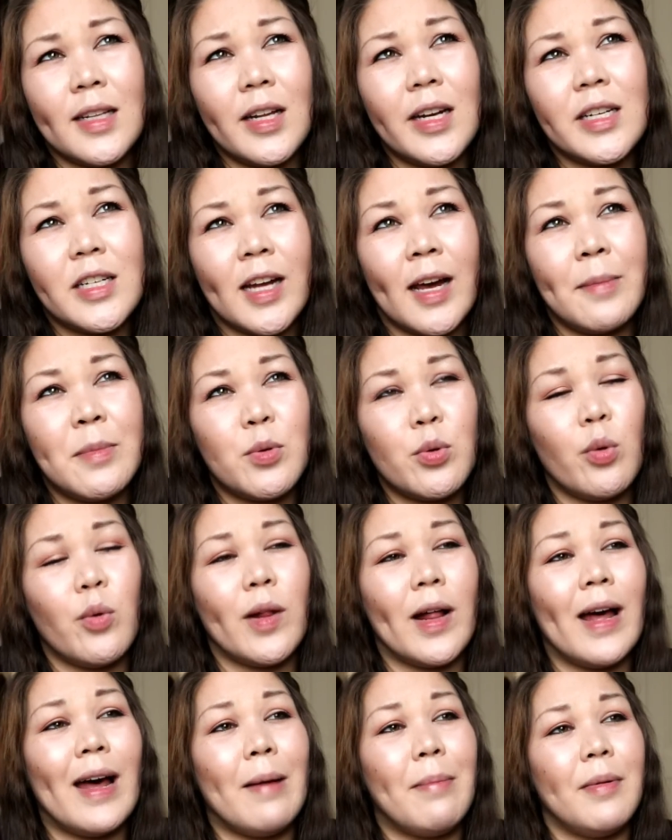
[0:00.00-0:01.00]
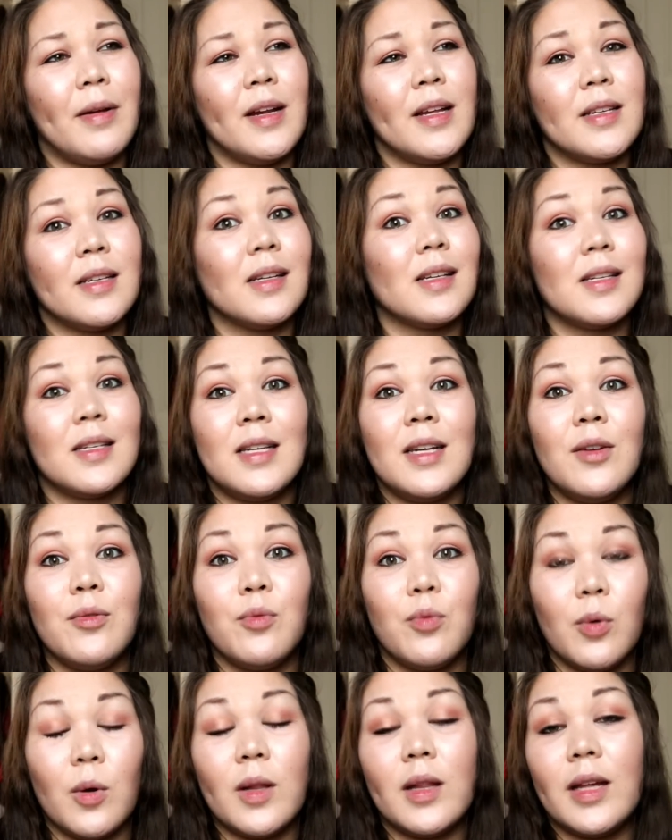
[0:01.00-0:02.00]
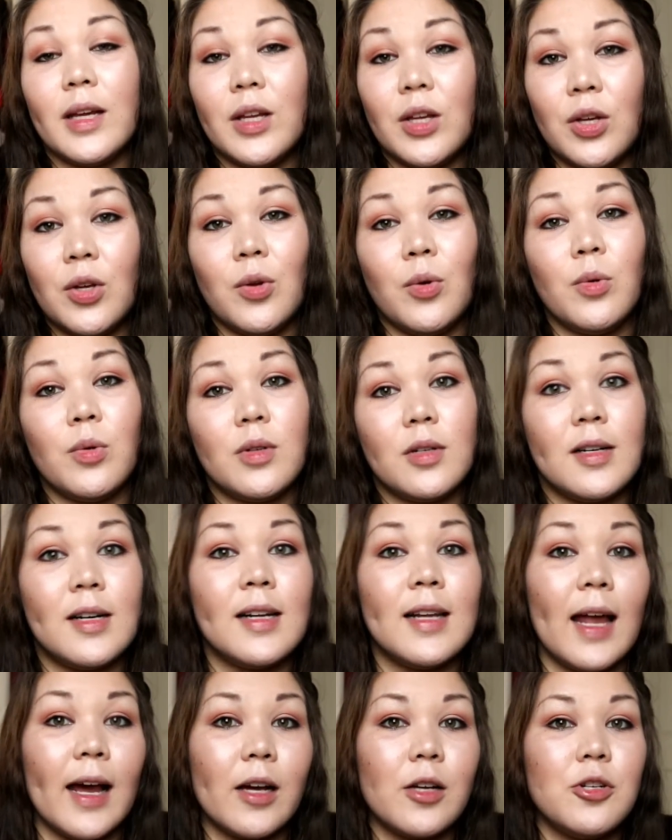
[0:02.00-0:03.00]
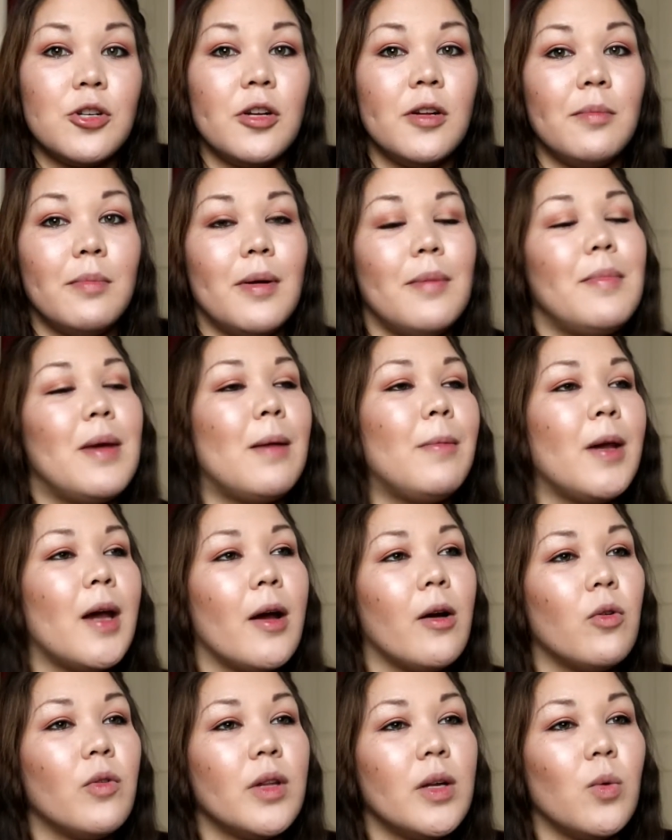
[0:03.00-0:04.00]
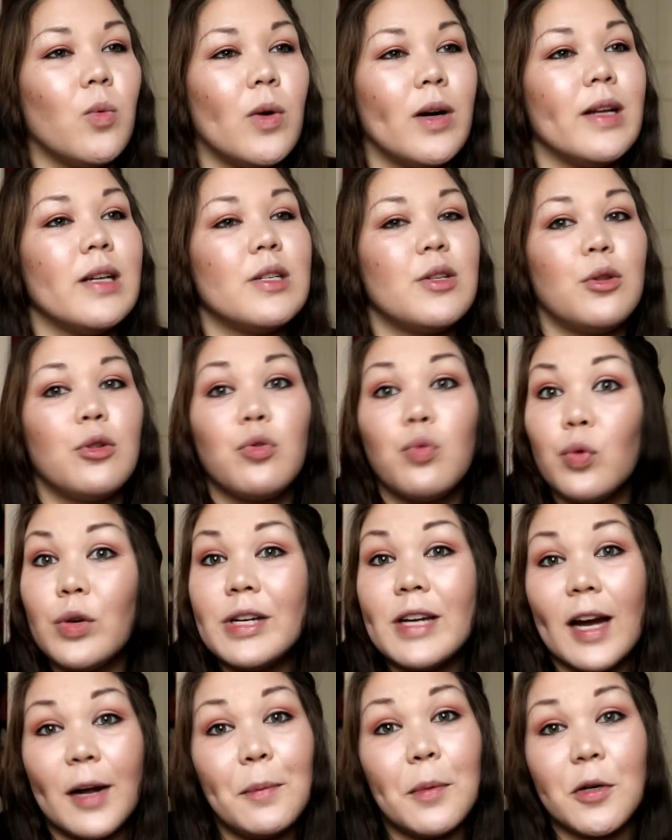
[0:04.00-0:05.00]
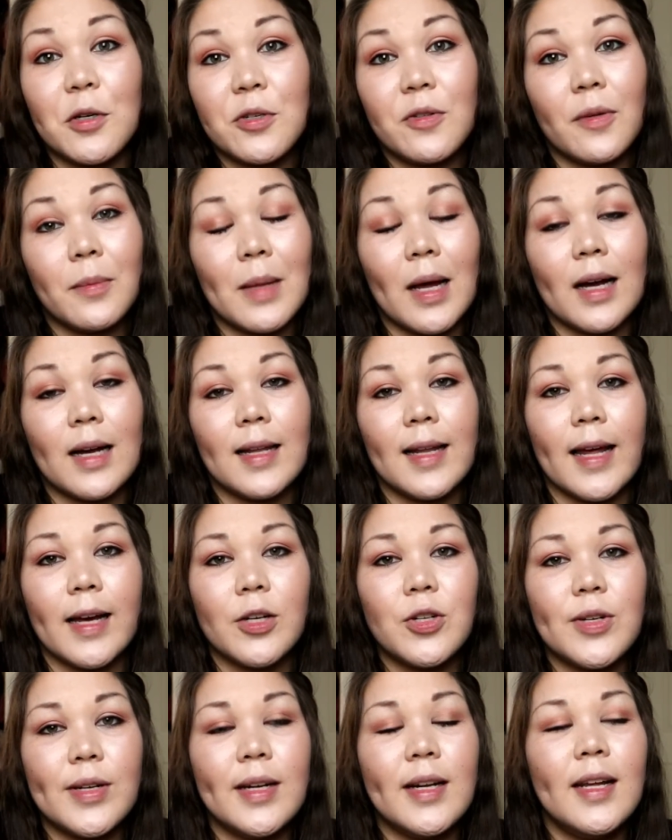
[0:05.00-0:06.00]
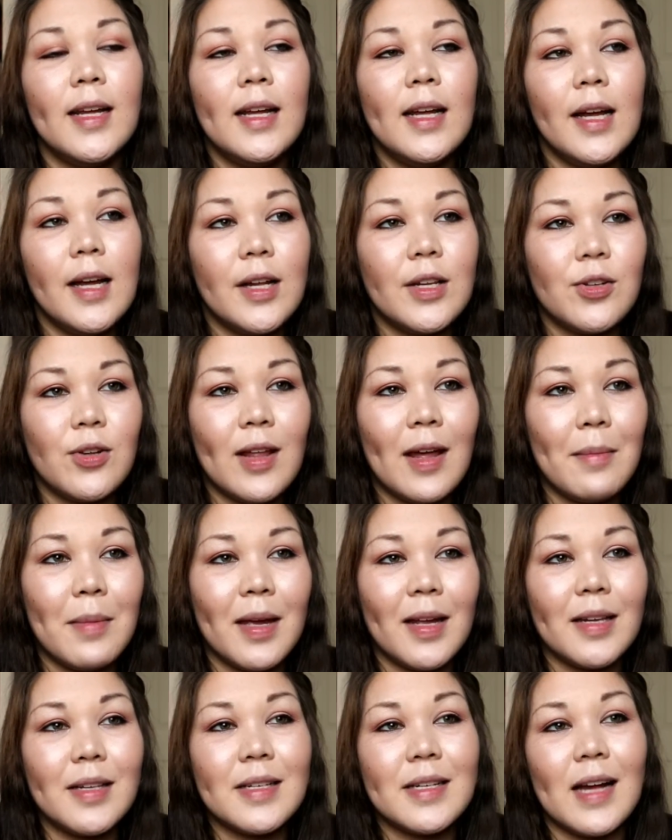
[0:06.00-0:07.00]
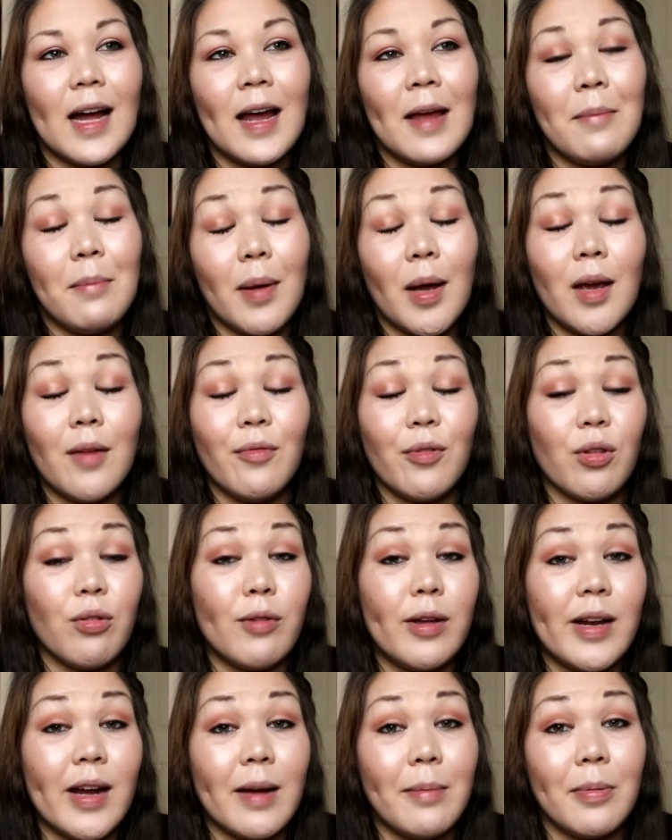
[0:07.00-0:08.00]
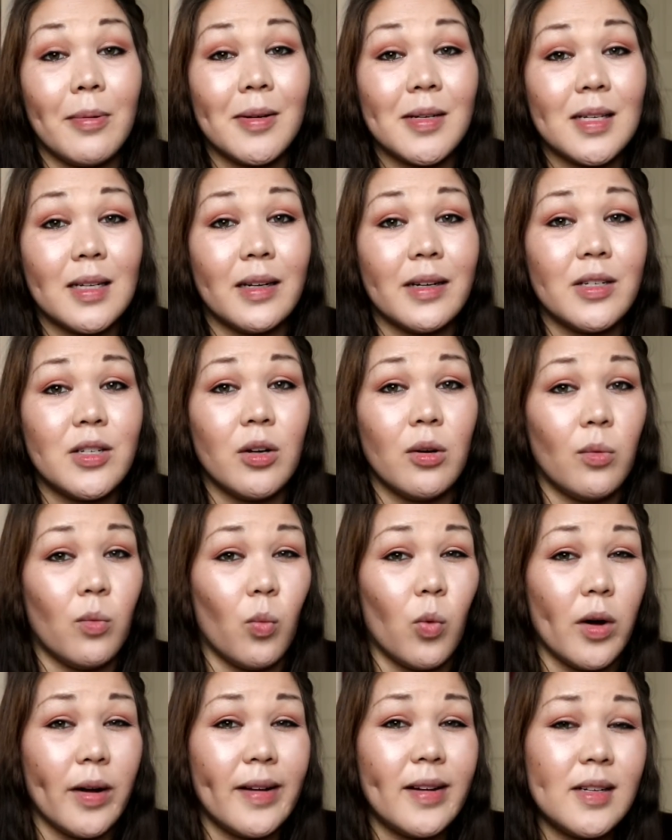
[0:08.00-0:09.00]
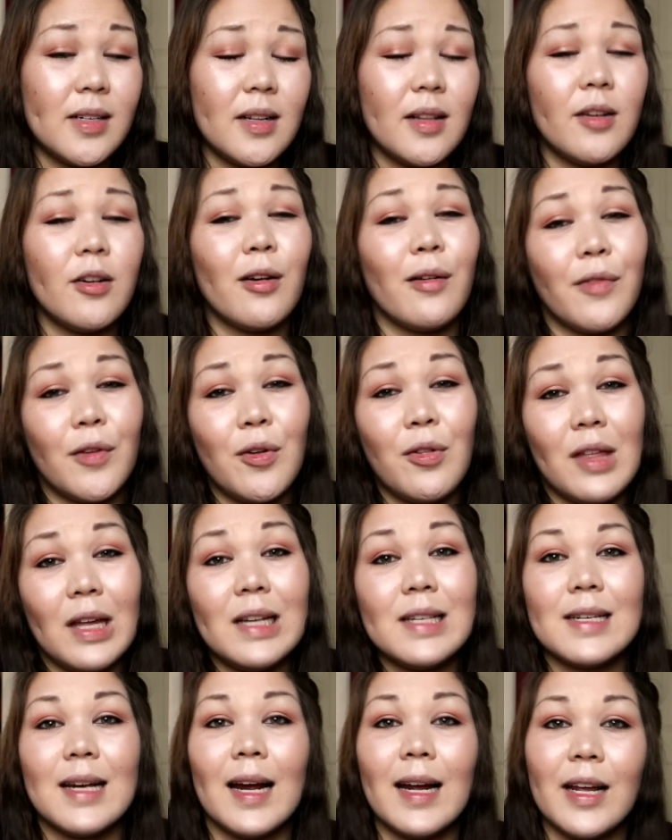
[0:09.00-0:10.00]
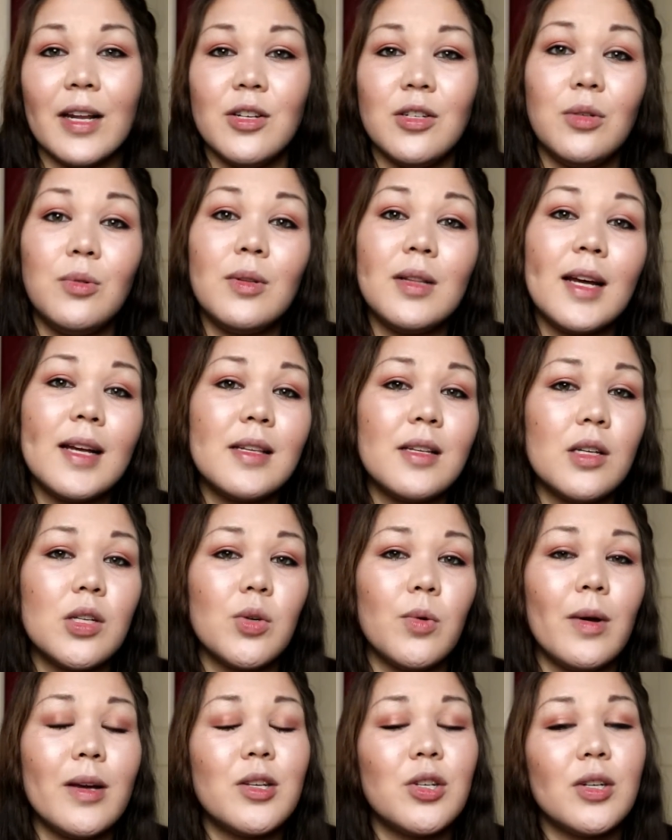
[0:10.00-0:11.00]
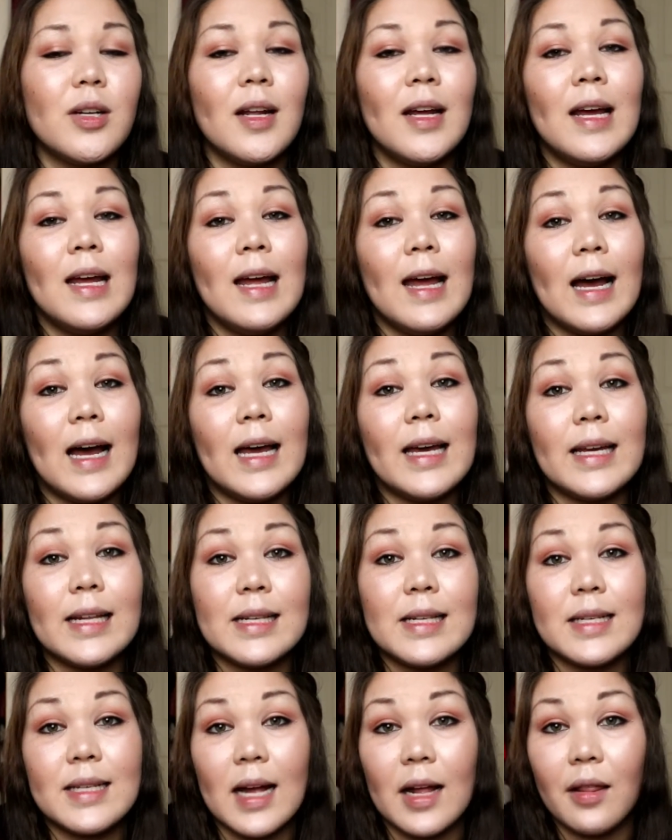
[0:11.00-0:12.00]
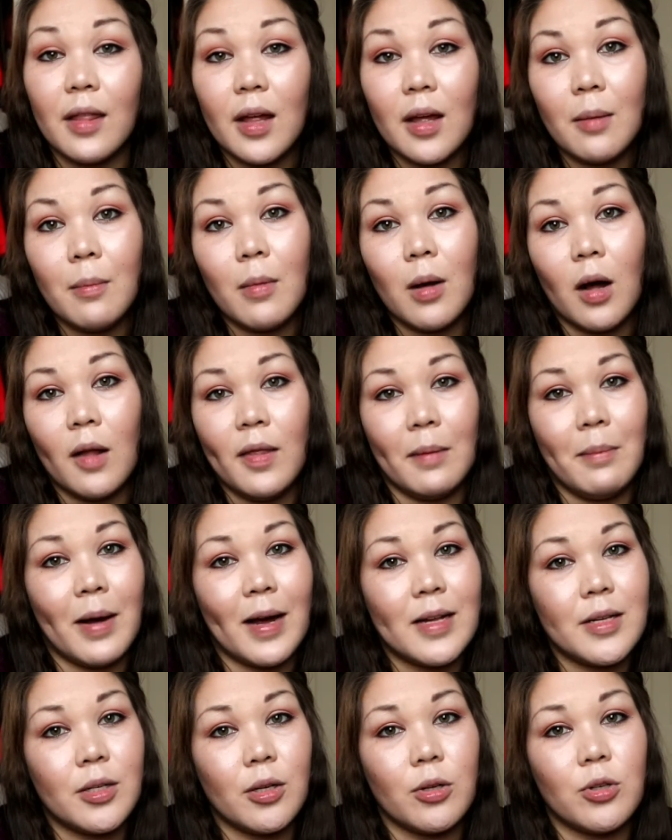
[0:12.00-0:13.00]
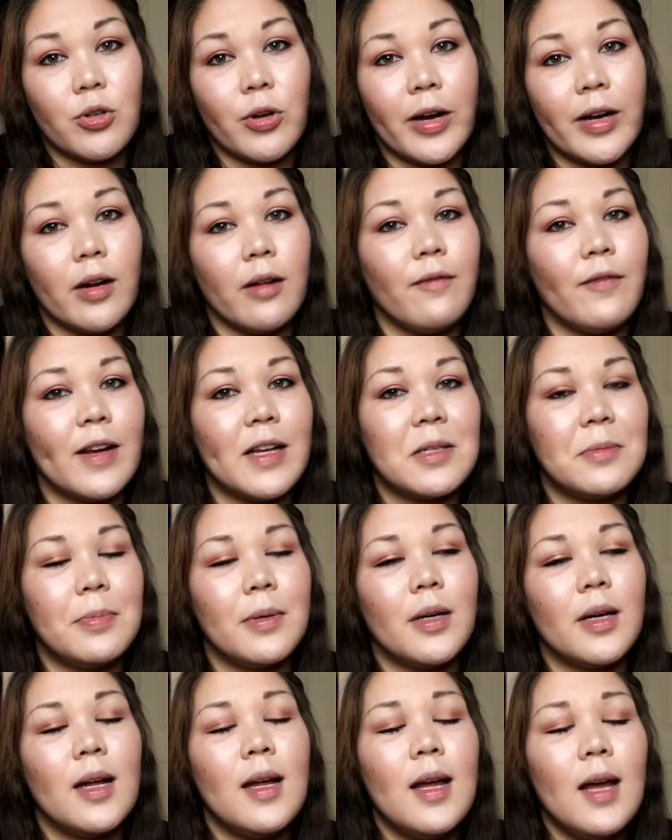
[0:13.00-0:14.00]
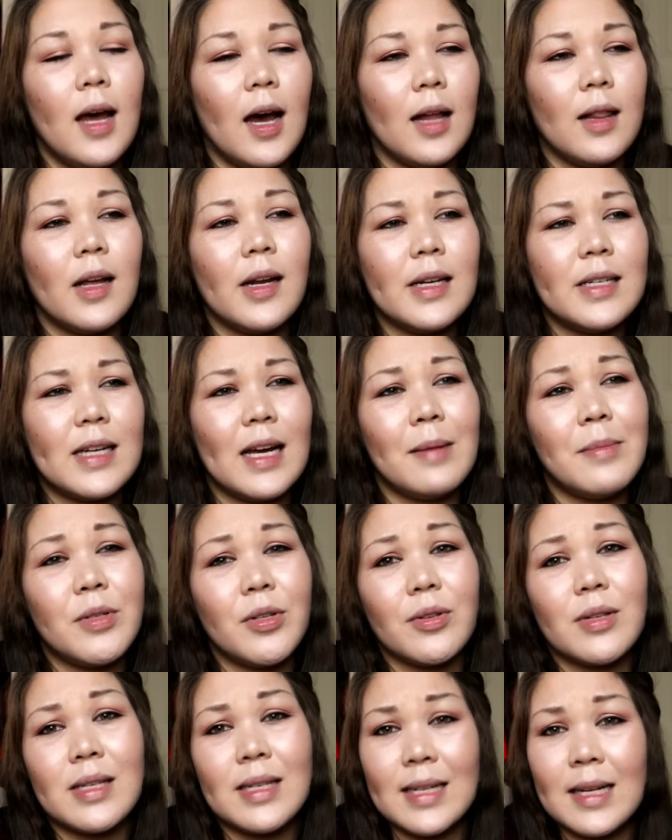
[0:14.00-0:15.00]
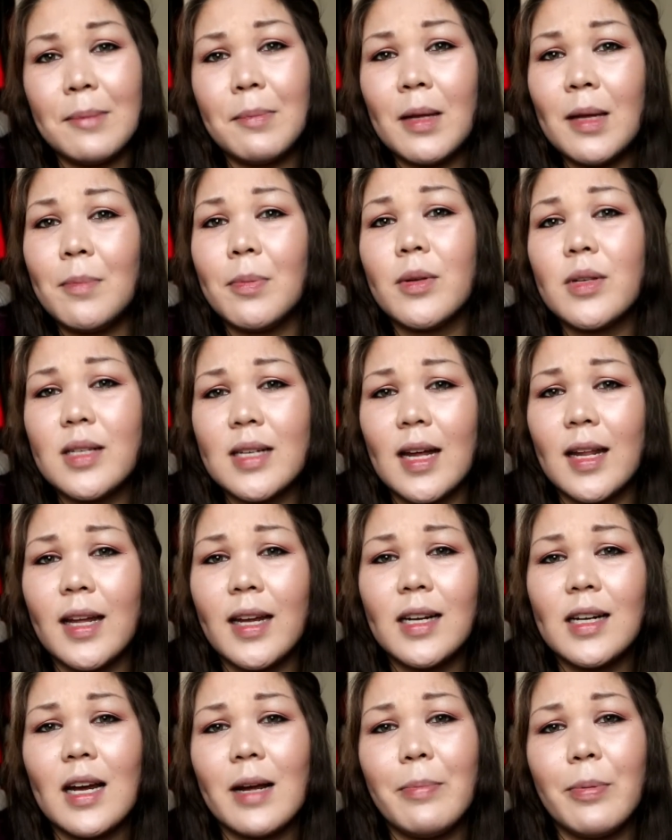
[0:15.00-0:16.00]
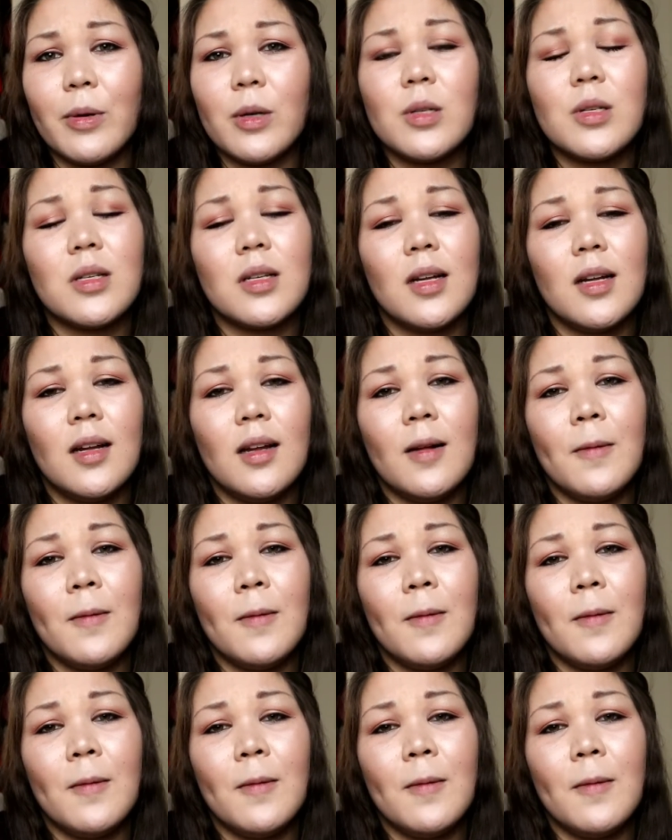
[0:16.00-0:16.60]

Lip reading: a lot of times what will happen is I'll see a really cute collection, but maybe I only want 3 diapers from that collection, so that means I'm paying for 3 diapers that I don't want. There are a few things I can do in that situation. I can sell them on the buy sell trade on Facebook. A lot of times you'll see people selling diapers.